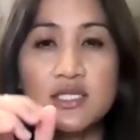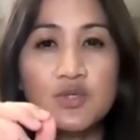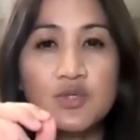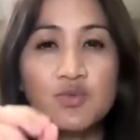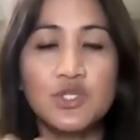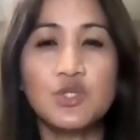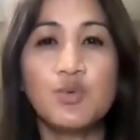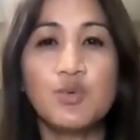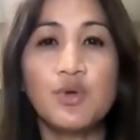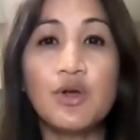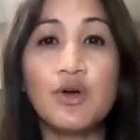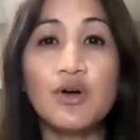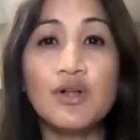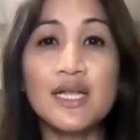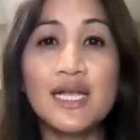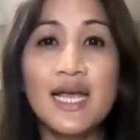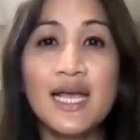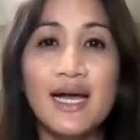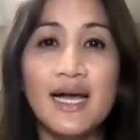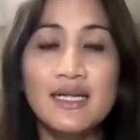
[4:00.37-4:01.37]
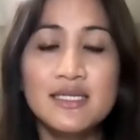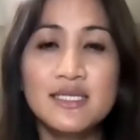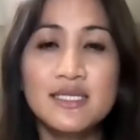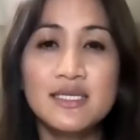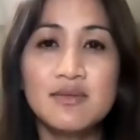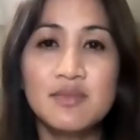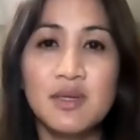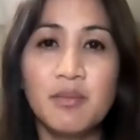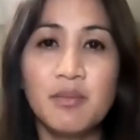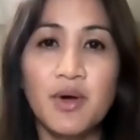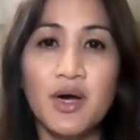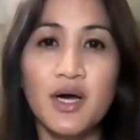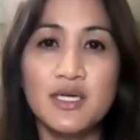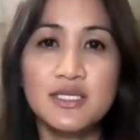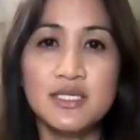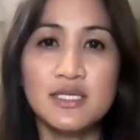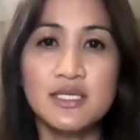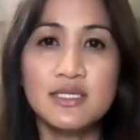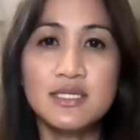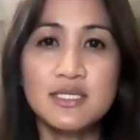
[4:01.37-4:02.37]
which we call calcium
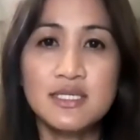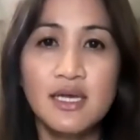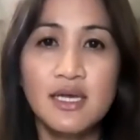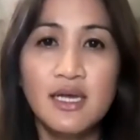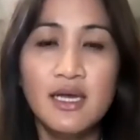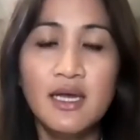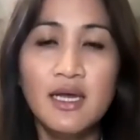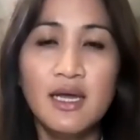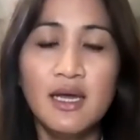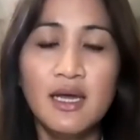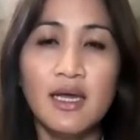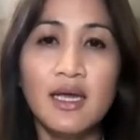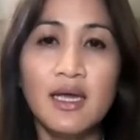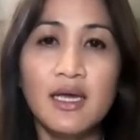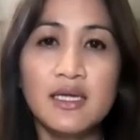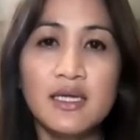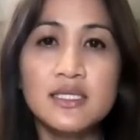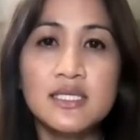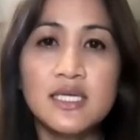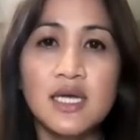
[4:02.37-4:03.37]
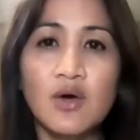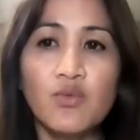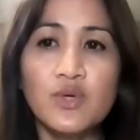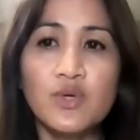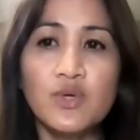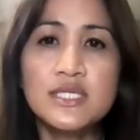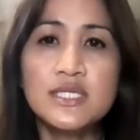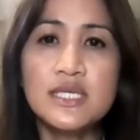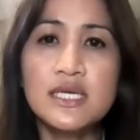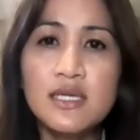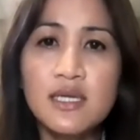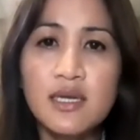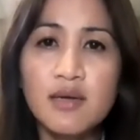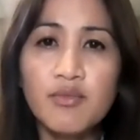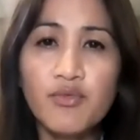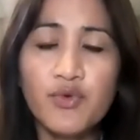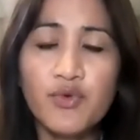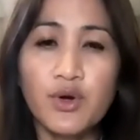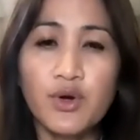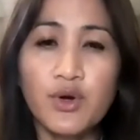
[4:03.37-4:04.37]
deposits, and we see
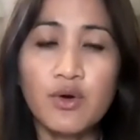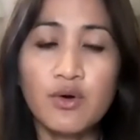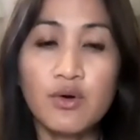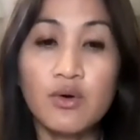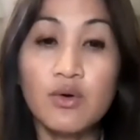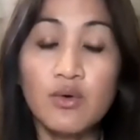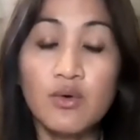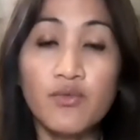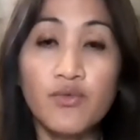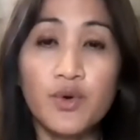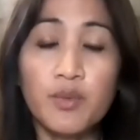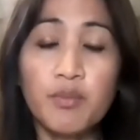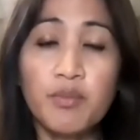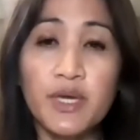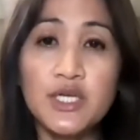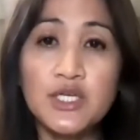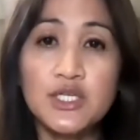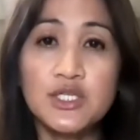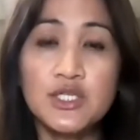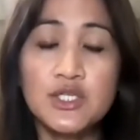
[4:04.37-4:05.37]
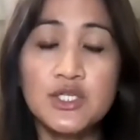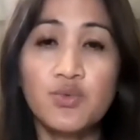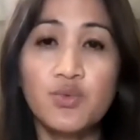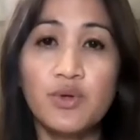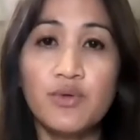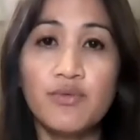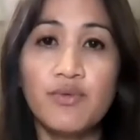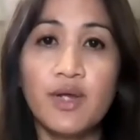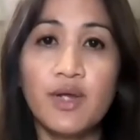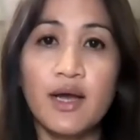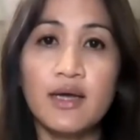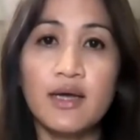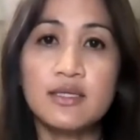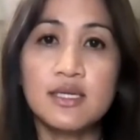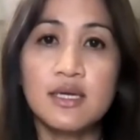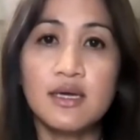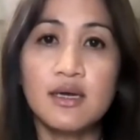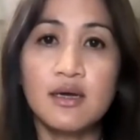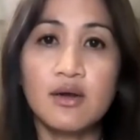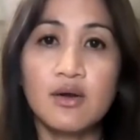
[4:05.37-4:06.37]
them for patients with got
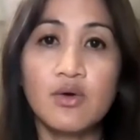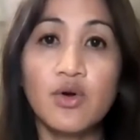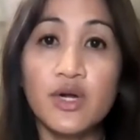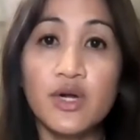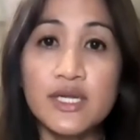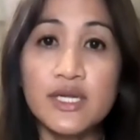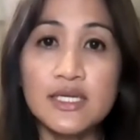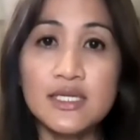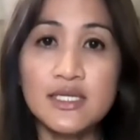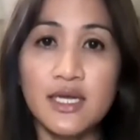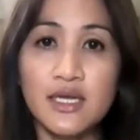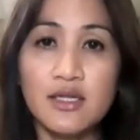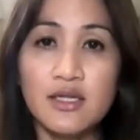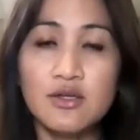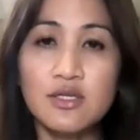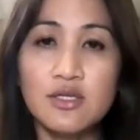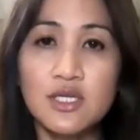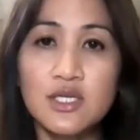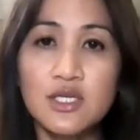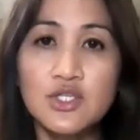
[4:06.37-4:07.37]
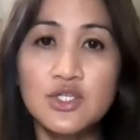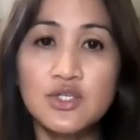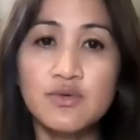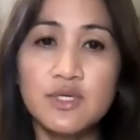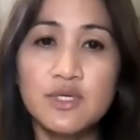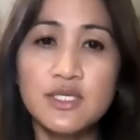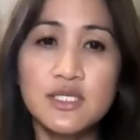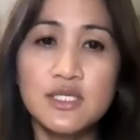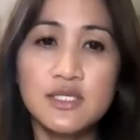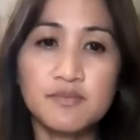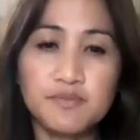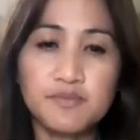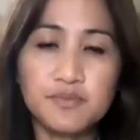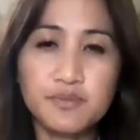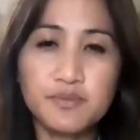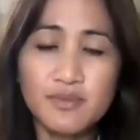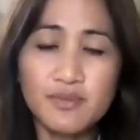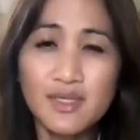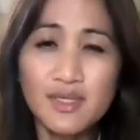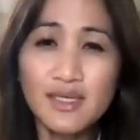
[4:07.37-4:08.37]
chronic tendon injuries.
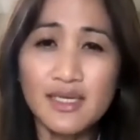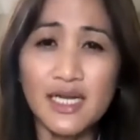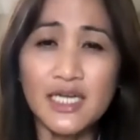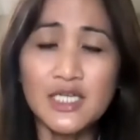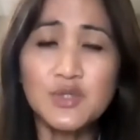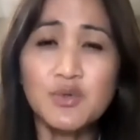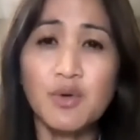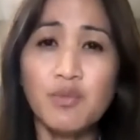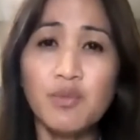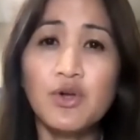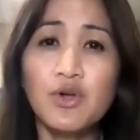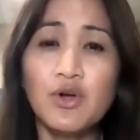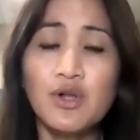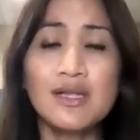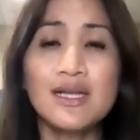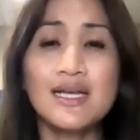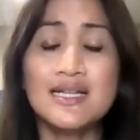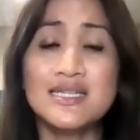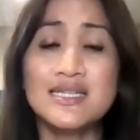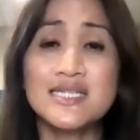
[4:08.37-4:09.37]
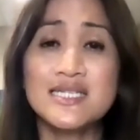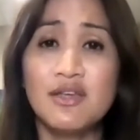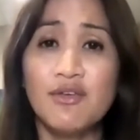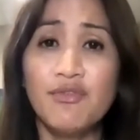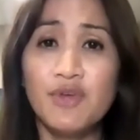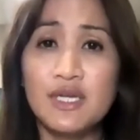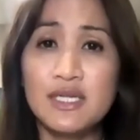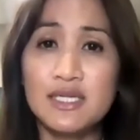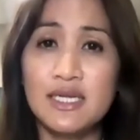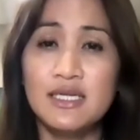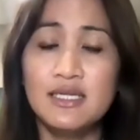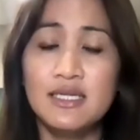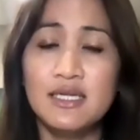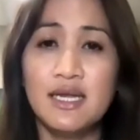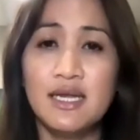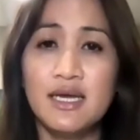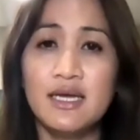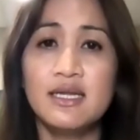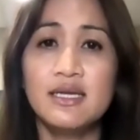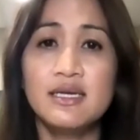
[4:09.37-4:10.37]
That's what we call calcific
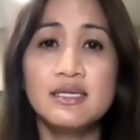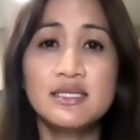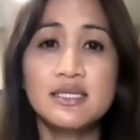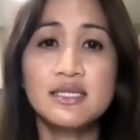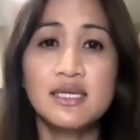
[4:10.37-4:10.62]
tendinitis.